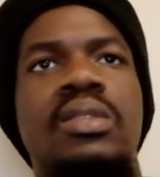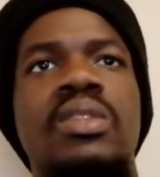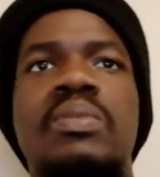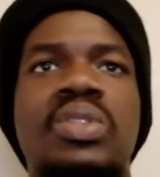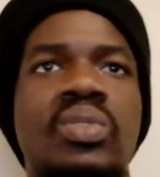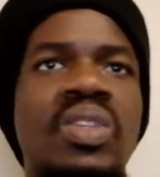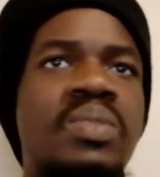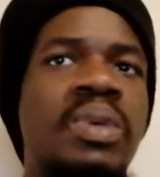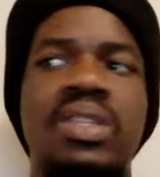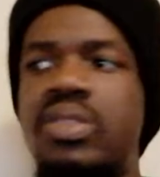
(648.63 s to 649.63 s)
Isn't me? So
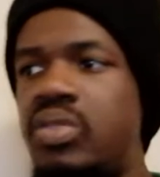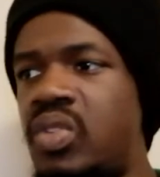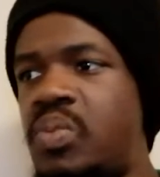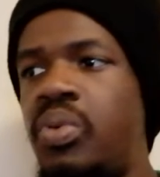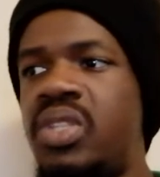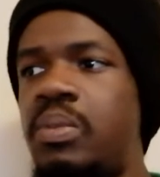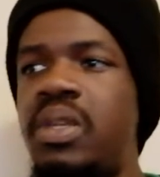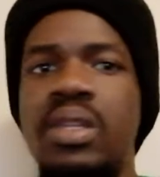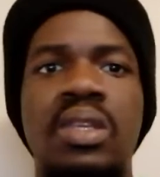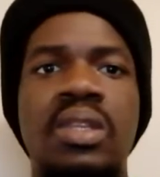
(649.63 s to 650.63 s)
it's best to just put him
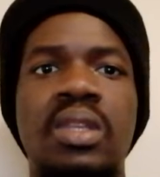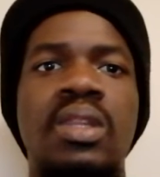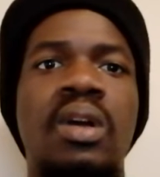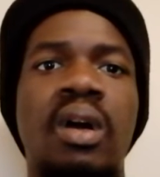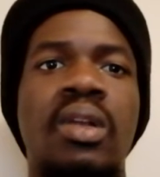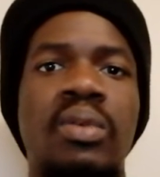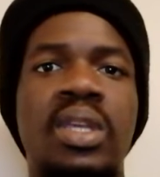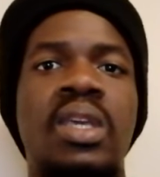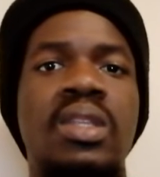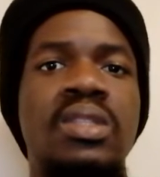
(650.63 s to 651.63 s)
in the corner with
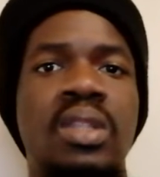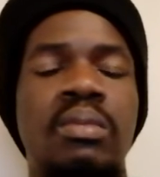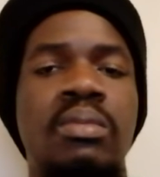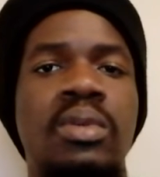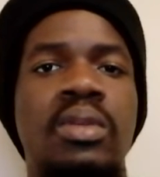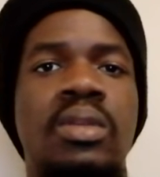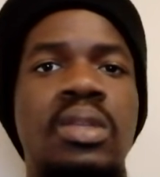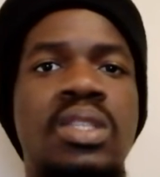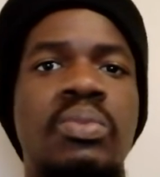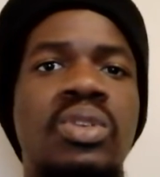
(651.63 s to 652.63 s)
the kids then.
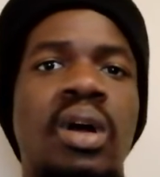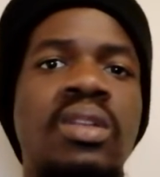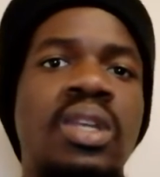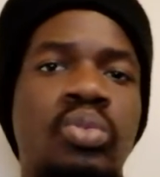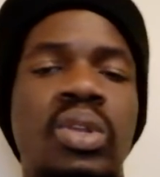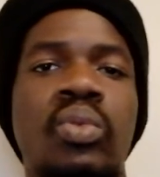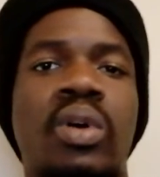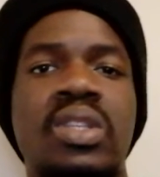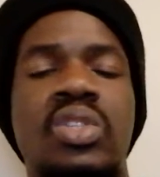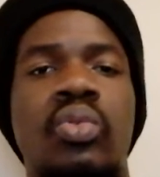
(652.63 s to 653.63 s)
Isn't me? The under
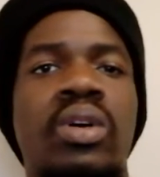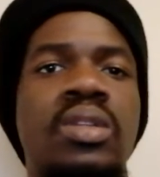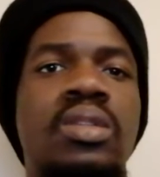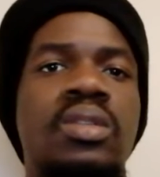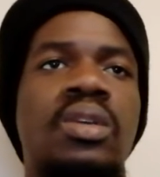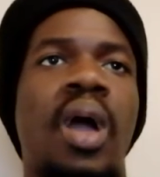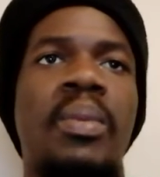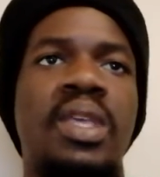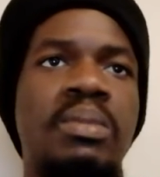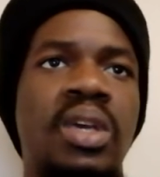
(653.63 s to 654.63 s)
21 squad
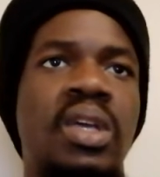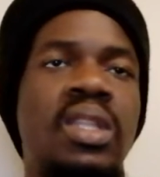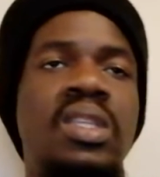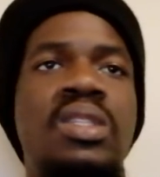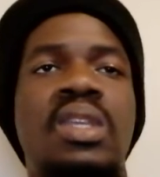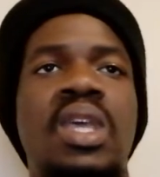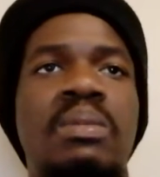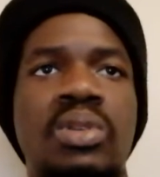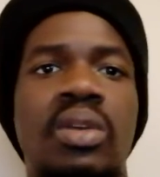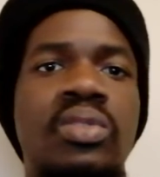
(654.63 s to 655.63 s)
and make him get his
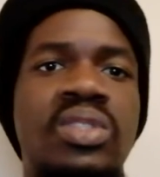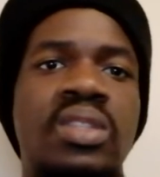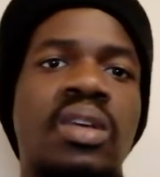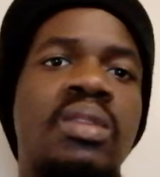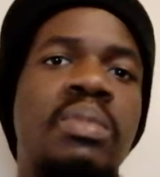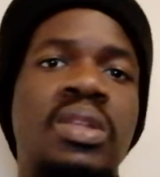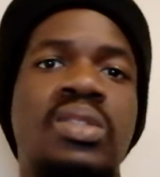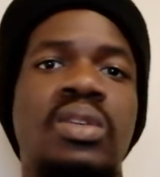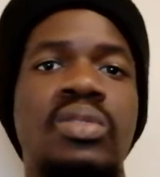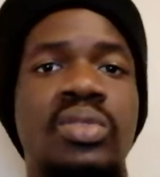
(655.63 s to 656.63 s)
games or just sit on the
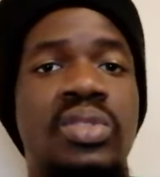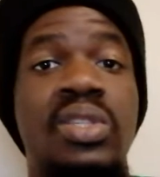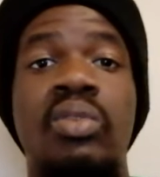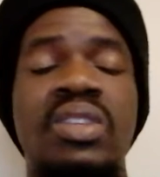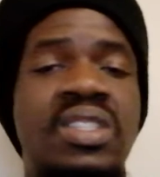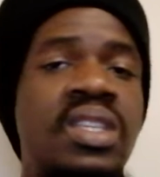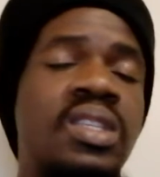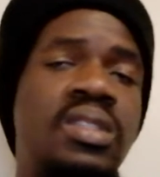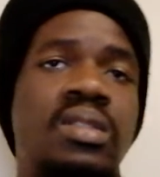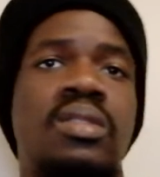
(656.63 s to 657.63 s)
bench and just see out the
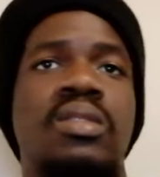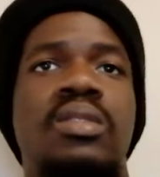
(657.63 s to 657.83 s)
season.